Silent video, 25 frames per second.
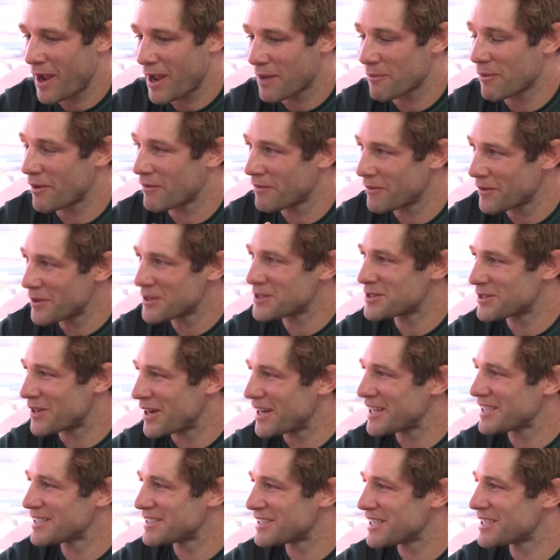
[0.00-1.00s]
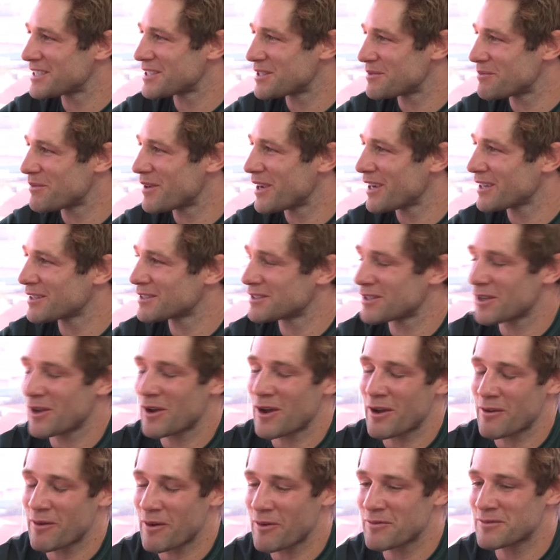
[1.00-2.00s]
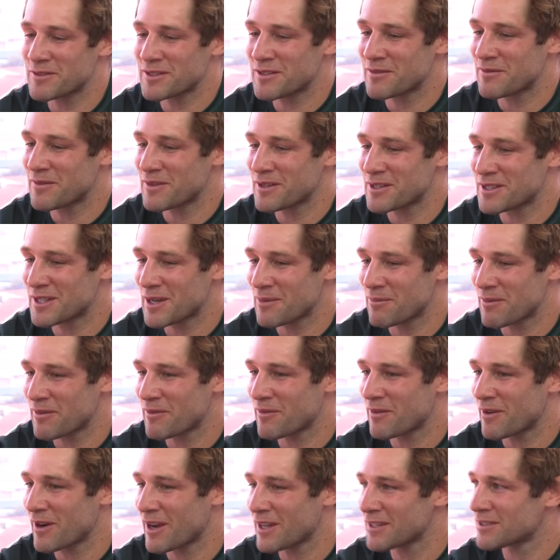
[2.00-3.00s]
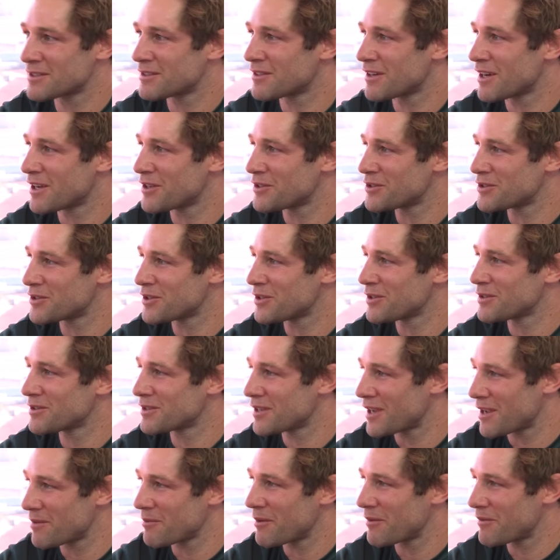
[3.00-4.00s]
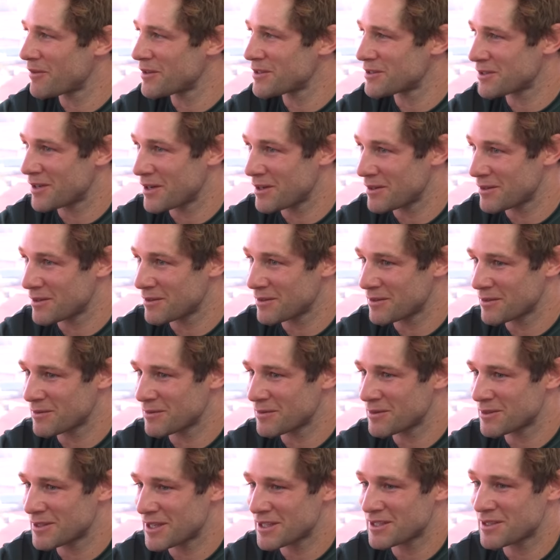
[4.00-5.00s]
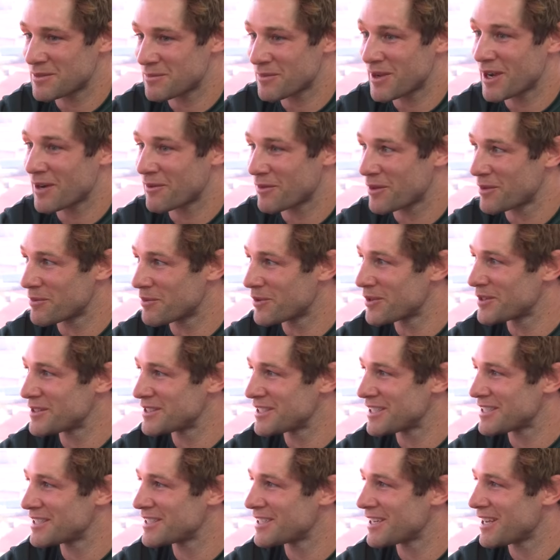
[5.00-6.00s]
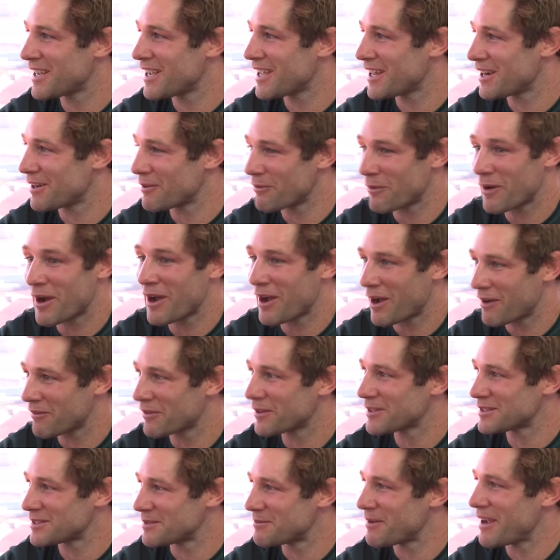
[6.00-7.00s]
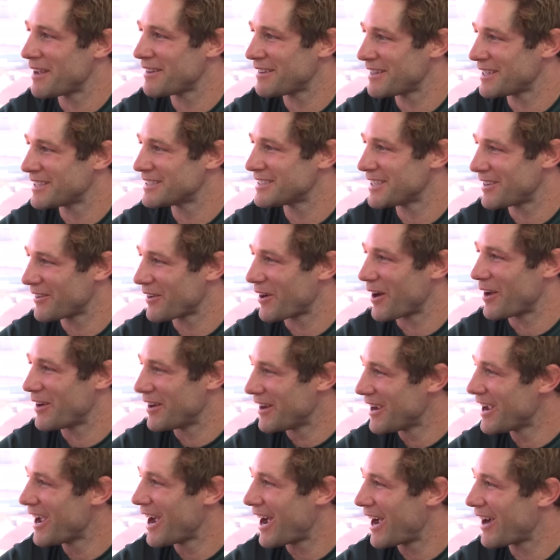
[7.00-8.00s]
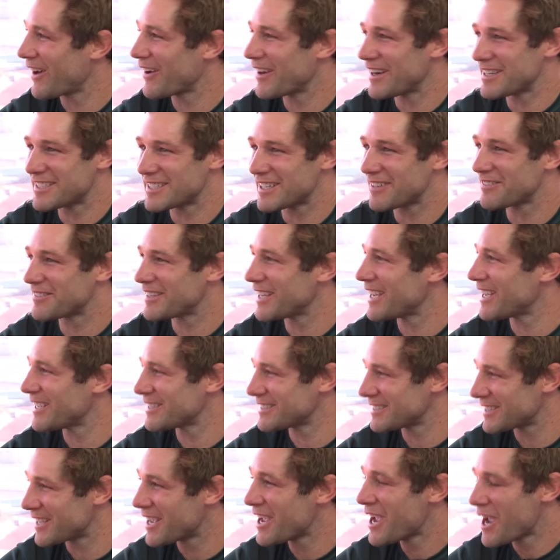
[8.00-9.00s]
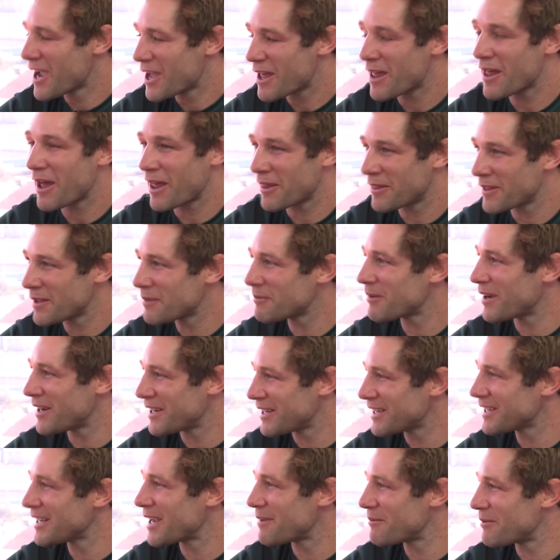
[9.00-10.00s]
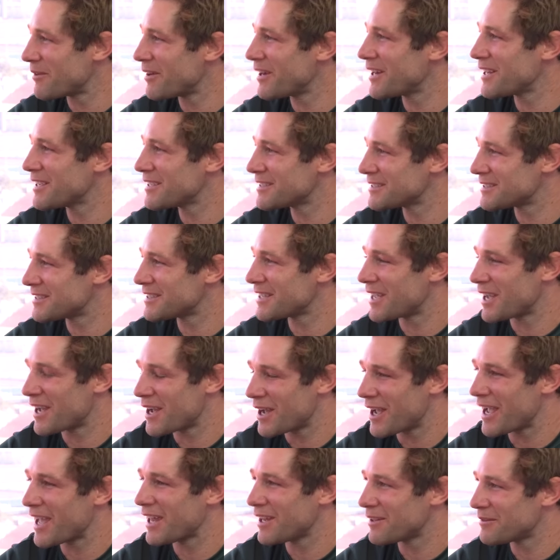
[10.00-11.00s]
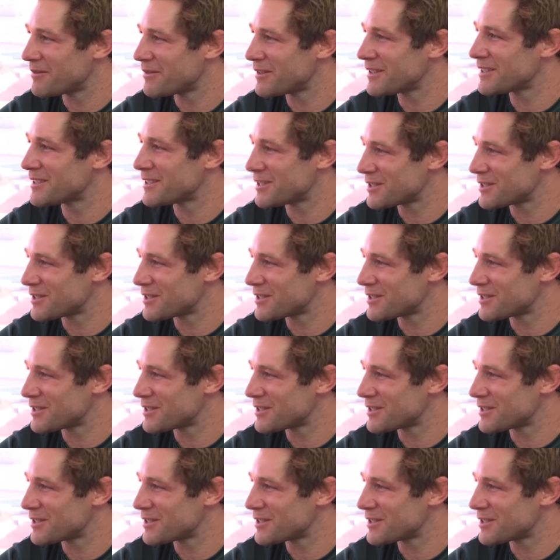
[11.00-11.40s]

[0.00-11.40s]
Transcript: had my first training session back, so I obviously finished up in France around June, so I had my first training session back with the boys yesterday, and wow, I've got some athletes. I got a tough task. I think my nickname already is the Elephant